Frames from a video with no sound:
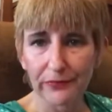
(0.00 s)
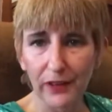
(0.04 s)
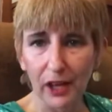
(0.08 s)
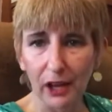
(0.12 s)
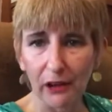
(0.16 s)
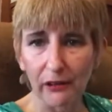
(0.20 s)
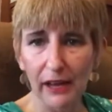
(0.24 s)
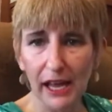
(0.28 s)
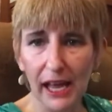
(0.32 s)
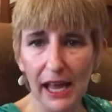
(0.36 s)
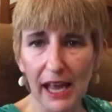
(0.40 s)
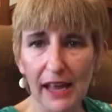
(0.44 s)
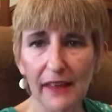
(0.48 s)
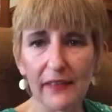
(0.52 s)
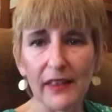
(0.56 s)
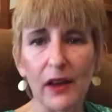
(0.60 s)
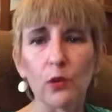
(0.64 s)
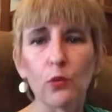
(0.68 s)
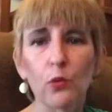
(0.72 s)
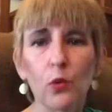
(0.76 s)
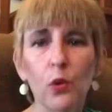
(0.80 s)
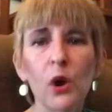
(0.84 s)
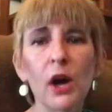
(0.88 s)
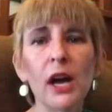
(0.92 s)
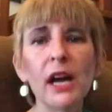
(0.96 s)
Okay, they
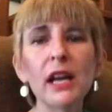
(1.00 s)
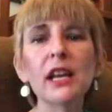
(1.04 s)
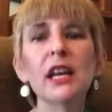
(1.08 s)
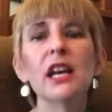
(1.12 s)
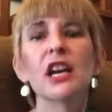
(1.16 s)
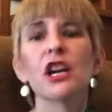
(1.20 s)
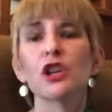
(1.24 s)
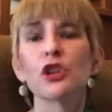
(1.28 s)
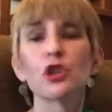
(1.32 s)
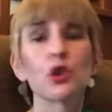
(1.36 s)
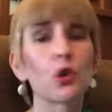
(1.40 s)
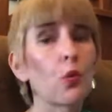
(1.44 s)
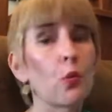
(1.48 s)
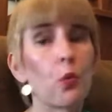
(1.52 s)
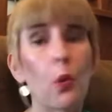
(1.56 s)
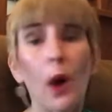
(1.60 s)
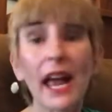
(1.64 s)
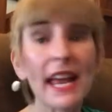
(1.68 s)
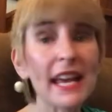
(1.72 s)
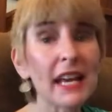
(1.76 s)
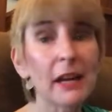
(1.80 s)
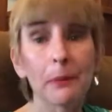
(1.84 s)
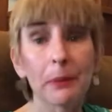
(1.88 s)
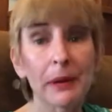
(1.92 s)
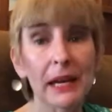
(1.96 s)
want to
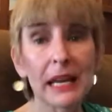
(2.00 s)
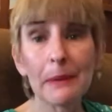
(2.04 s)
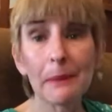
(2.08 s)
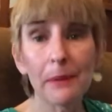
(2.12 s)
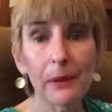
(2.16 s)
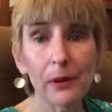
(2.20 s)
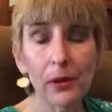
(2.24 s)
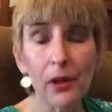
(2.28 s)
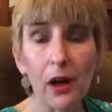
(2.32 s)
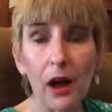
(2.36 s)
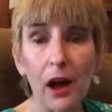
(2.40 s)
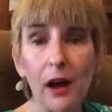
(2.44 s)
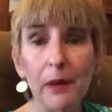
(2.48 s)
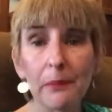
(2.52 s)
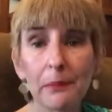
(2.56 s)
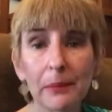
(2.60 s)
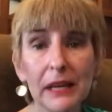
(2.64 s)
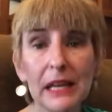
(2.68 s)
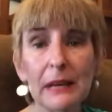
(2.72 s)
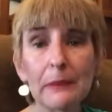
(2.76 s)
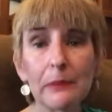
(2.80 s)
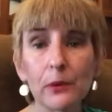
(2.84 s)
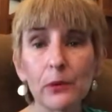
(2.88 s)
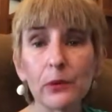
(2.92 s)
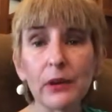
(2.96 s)
wake people up.
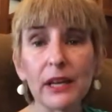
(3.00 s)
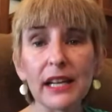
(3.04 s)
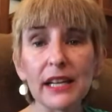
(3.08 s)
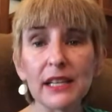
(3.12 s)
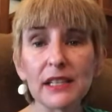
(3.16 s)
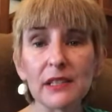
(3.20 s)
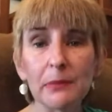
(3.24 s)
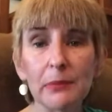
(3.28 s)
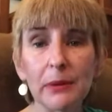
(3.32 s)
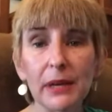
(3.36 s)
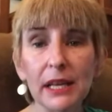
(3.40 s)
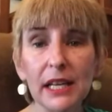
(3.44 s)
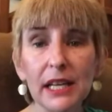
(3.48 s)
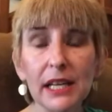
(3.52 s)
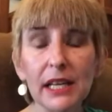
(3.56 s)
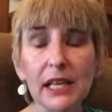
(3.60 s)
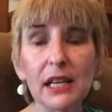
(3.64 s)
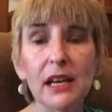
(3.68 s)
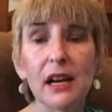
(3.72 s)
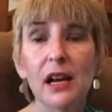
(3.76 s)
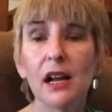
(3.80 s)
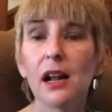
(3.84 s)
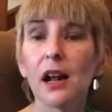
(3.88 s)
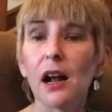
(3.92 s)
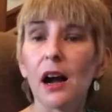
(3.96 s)
People need to
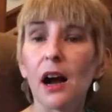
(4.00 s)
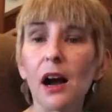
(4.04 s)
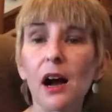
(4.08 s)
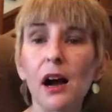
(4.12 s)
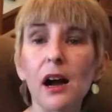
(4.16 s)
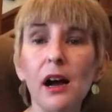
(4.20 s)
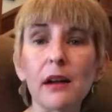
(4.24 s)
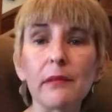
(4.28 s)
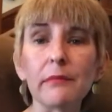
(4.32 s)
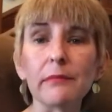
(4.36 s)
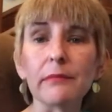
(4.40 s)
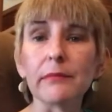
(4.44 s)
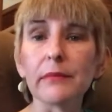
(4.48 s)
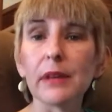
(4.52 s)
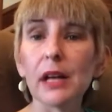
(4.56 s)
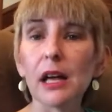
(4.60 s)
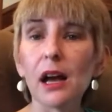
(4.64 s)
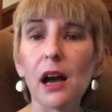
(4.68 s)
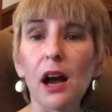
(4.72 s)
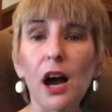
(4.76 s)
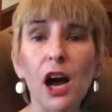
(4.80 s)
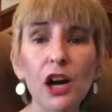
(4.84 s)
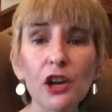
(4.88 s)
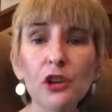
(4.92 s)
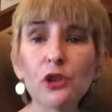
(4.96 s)
be um,
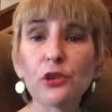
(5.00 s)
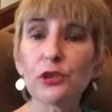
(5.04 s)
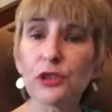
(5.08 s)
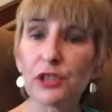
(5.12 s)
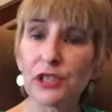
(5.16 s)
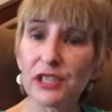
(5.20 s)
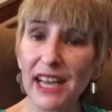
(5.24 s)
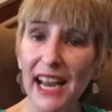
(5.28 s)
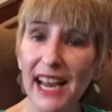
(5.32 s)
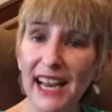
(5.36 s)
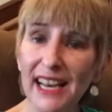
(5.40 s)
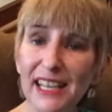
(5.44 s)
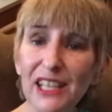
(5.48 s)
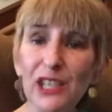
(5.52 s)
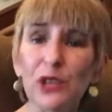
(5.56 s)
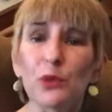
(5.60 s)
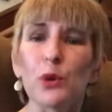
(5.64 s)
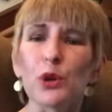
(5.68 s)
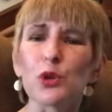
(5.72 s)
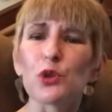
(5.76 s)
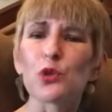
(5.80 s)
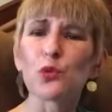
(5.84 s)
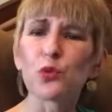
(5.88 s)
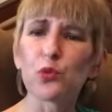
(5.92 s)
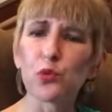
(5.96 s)
understanding
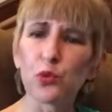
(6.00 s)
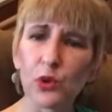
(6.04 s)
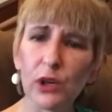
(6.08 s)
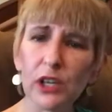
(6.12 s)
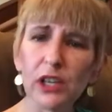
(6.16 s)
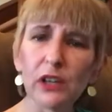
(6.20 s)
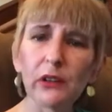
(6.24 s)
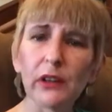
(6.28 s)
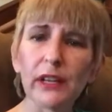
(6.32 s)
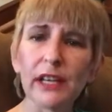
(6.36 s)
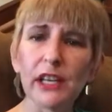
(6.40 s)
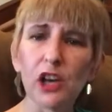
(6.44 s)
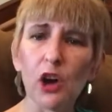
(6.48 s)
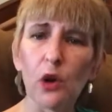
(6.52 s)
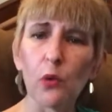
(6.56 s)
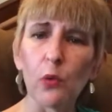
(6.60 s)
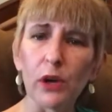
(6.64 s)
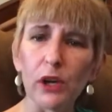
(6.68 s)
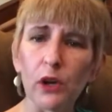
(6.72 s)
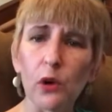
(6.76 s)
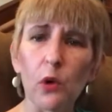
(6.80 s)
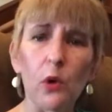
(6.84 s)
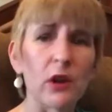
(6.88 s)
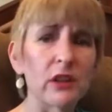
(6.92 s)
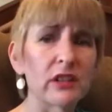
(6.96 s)
what's really
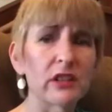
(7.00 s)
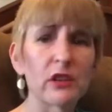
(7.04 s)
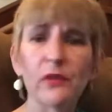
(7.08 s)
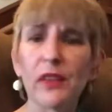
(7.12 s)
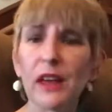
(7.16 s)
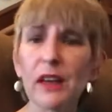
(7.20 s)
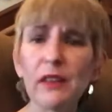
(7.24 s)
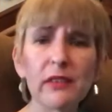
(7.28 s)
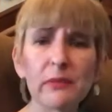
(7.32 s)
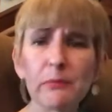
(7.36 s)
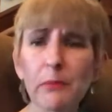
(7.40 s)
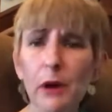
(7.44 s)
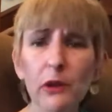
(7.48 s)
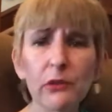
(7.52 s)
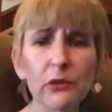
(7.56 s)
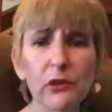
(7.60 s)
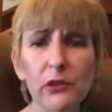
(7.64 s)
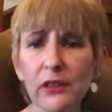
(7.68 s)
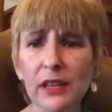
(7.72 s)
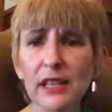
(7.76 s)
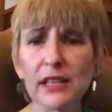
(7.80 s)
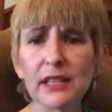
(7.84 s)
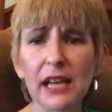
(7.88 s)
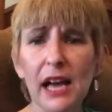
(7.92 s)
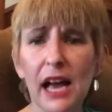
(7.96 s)
going on. So they, both of
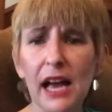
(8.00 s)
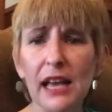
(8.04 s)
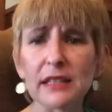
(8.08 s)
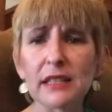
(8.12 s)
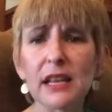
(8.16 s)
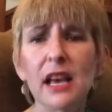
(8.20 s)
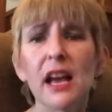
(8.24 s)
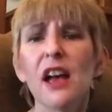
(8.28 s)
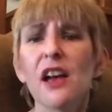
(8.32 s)
these guys,